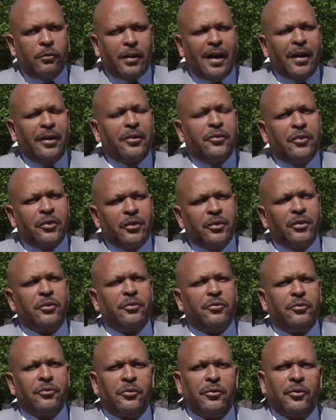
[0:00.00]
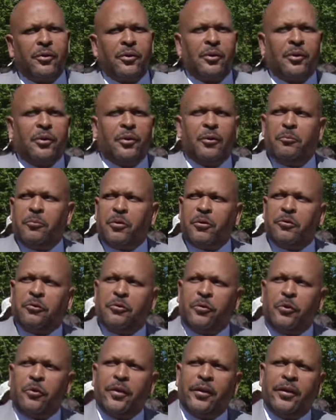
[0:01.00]
IDs
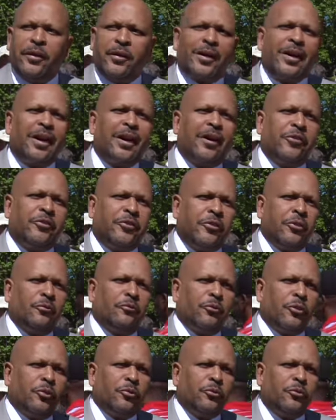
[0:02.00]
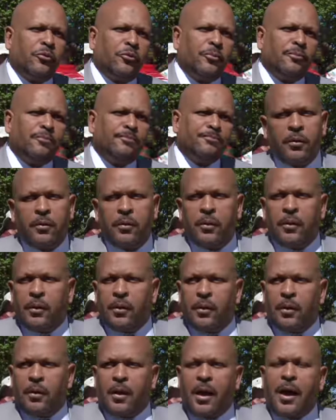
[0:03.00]
before they cast their votes.
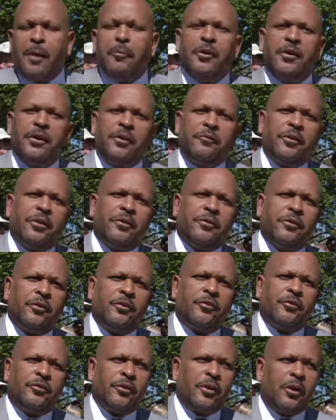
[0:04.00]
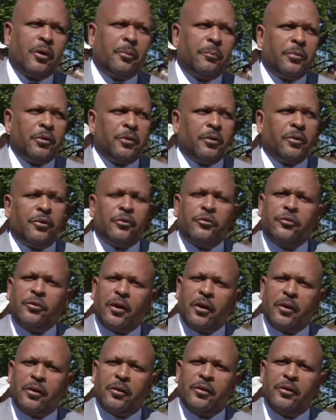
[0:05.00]
I believe that this bill is
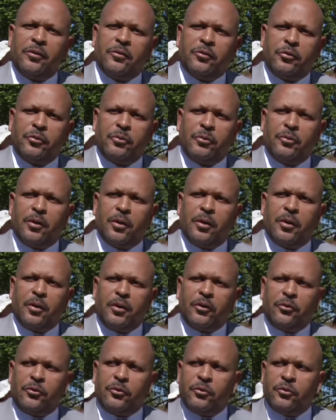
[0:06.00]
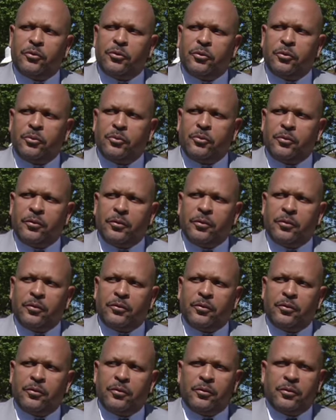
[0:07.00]
targeted to
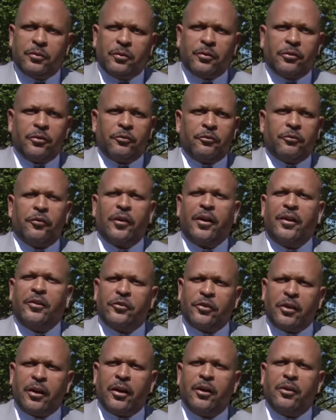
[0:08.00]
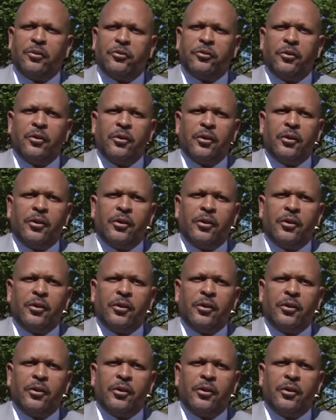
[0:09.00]
disenfranchise